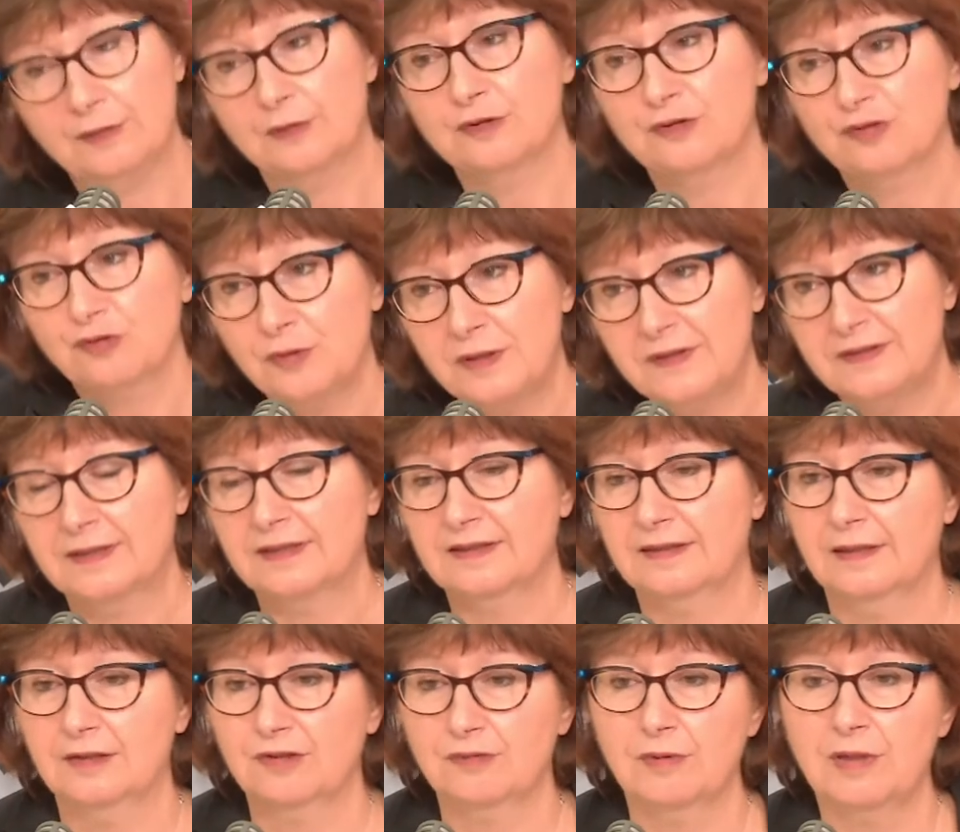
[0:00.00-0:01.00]
the streets,
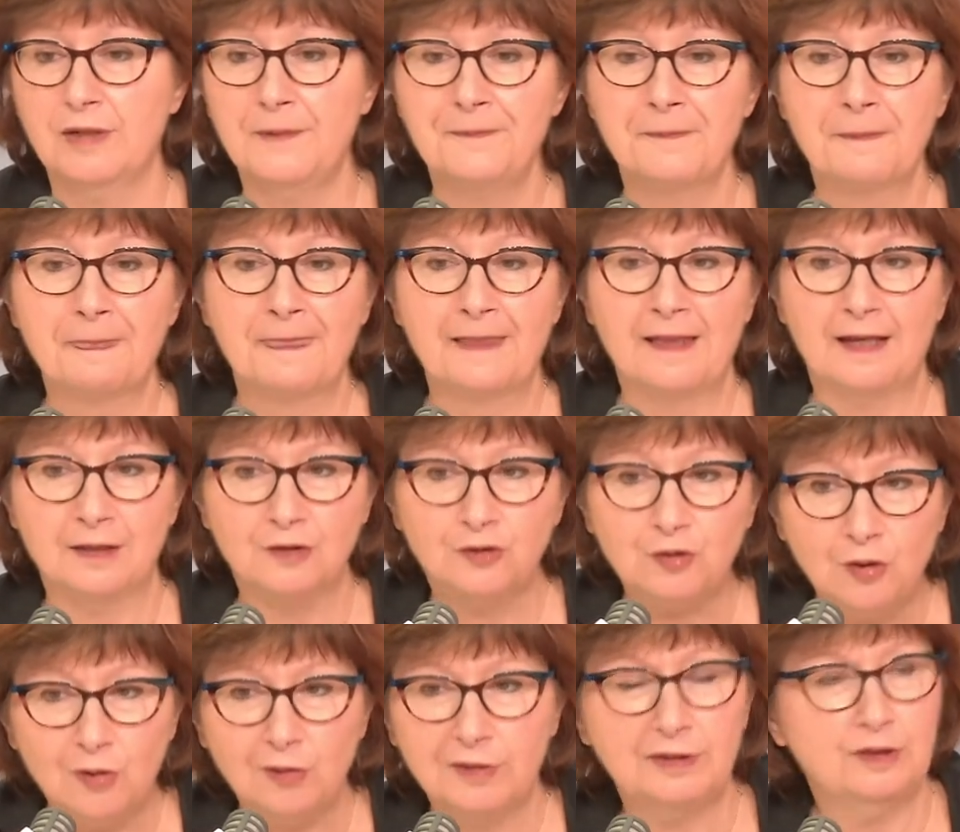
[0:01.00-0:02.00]
etc., and
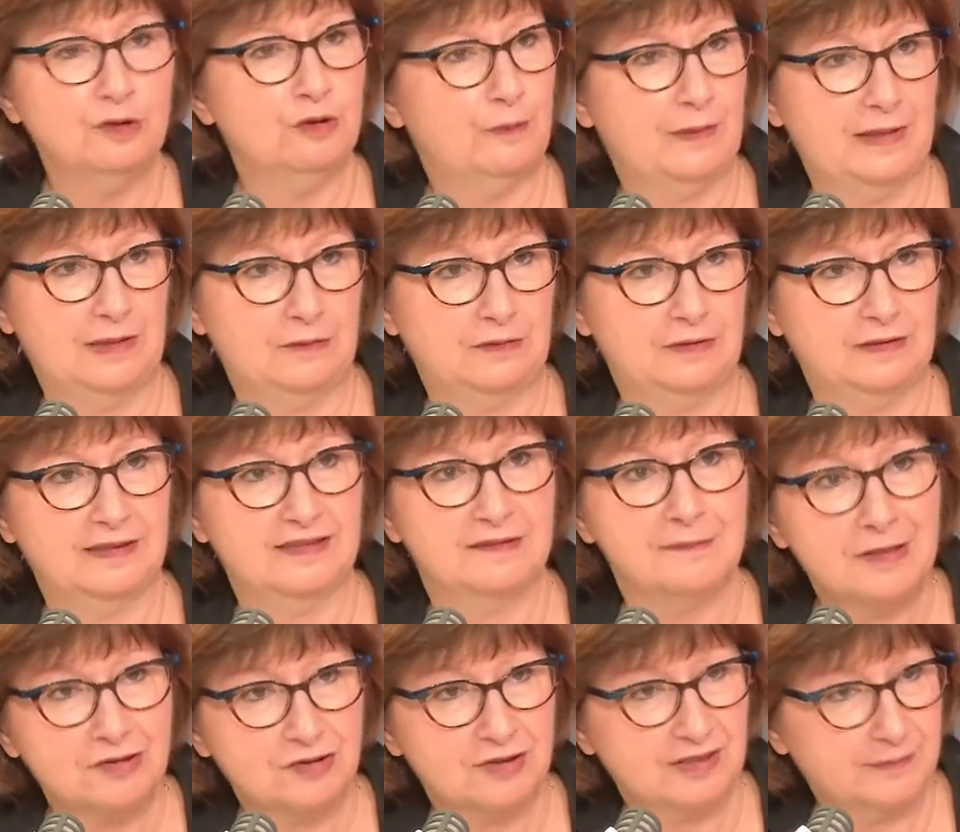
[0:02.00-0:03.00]
talking about it as
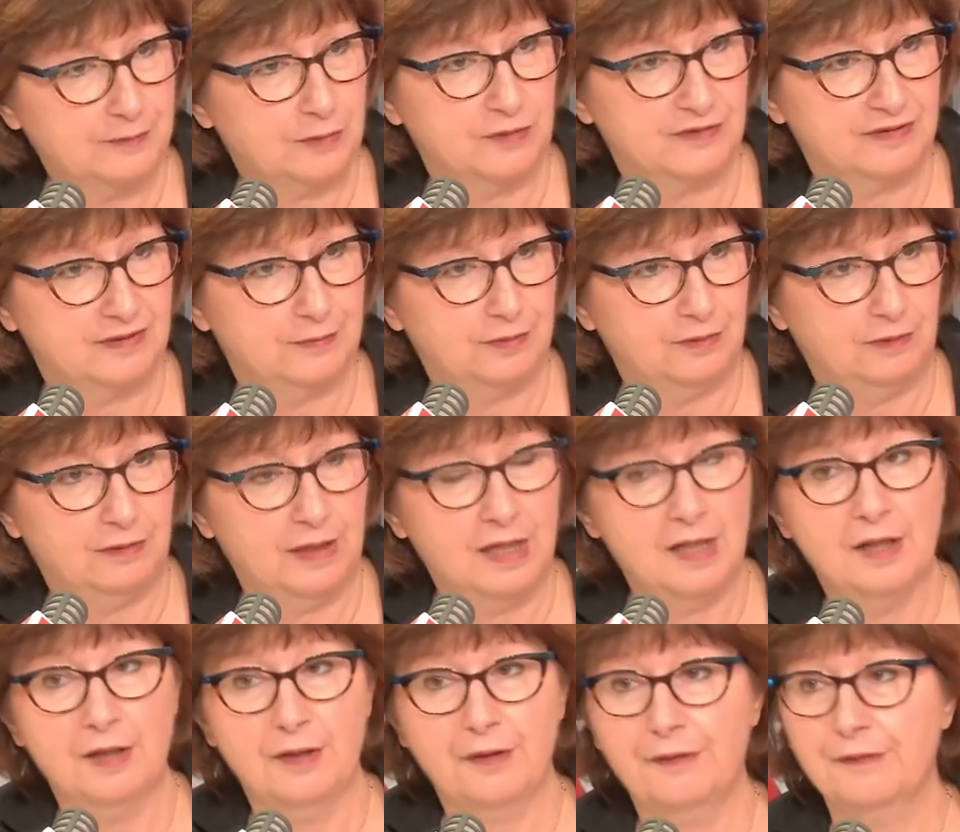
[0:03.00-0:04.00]
much as possible
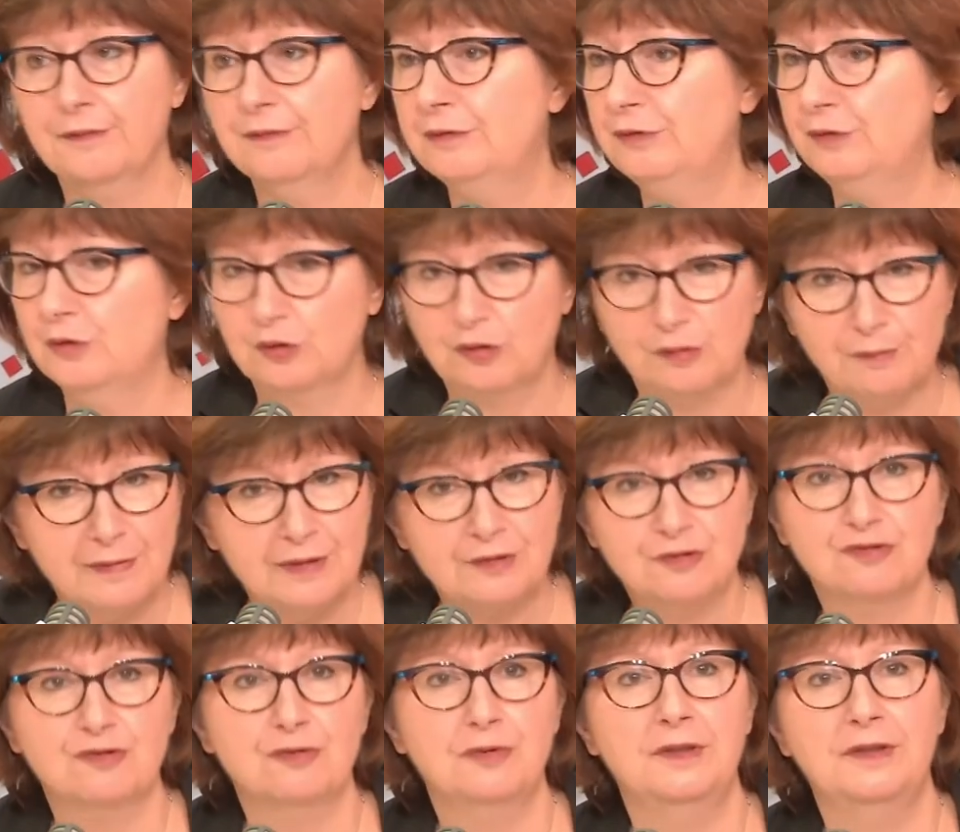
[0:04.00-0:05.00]
through
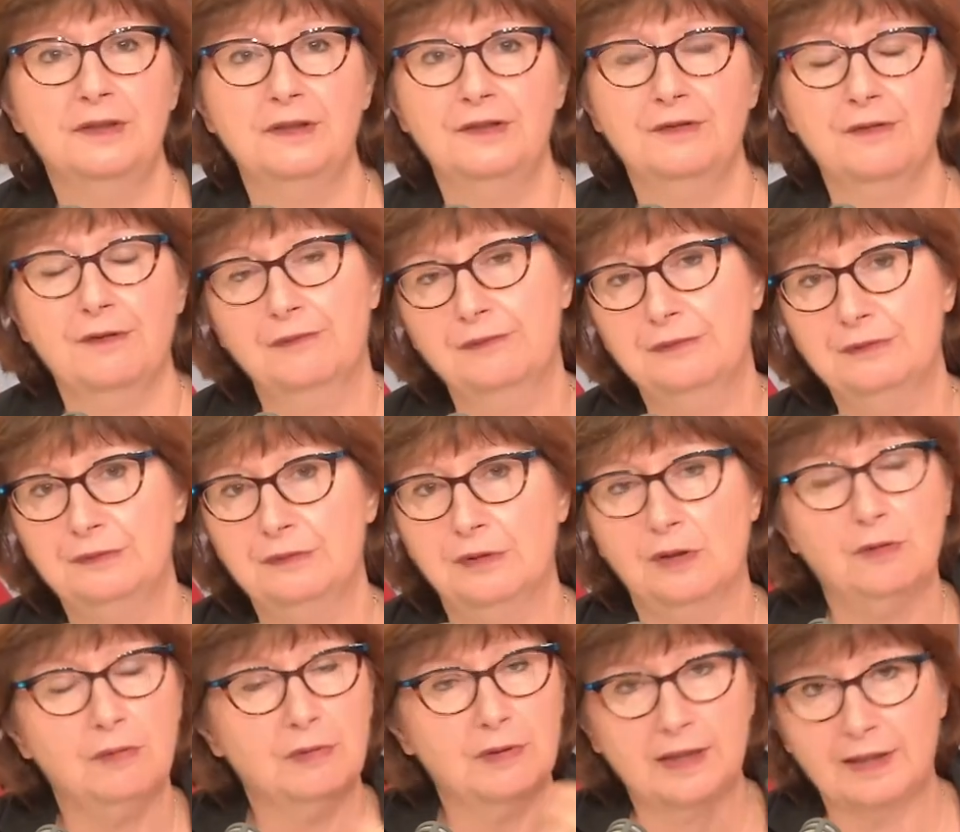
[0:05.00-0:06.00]
documentaries, through
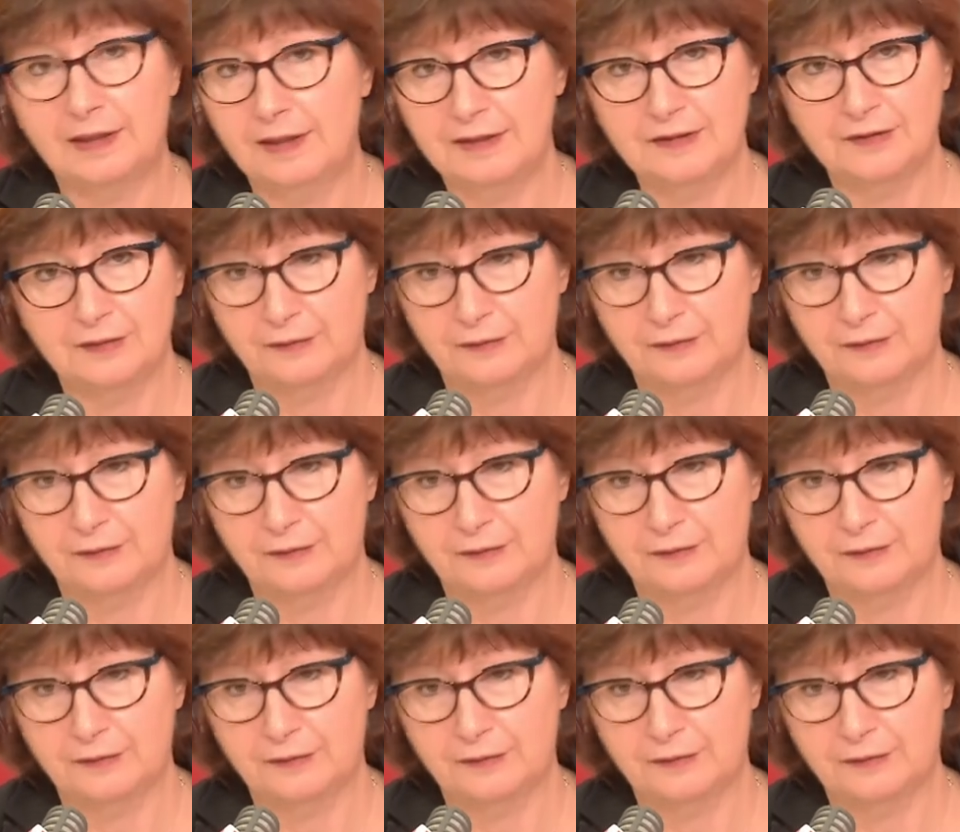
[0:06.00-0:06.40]
all kinds